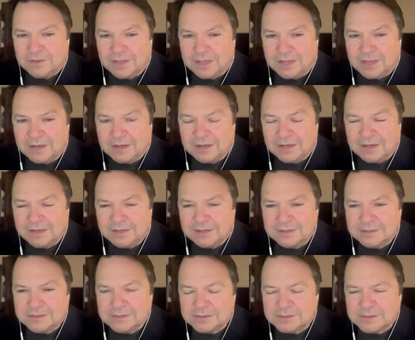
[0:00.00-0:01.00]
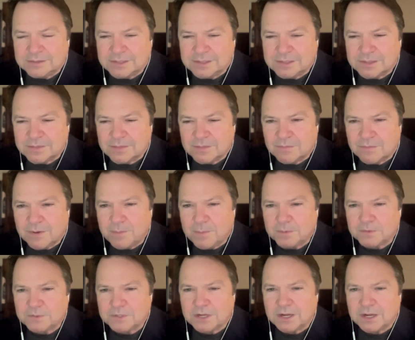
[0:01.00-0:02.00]
that
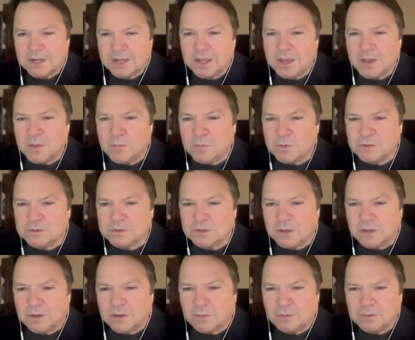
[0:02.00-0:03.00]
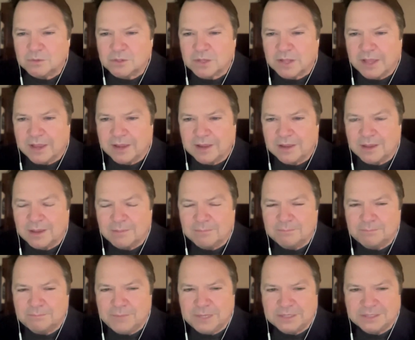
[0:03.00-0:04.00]
representing him was almost like
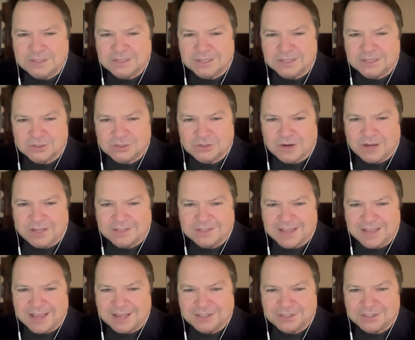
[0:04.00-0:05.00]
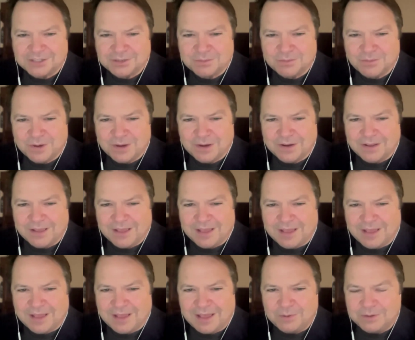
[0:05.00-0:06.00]
a business transaction, where
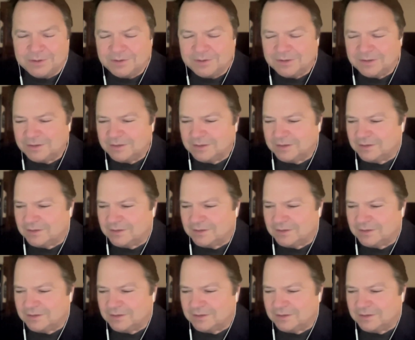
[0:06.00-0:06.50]
I would,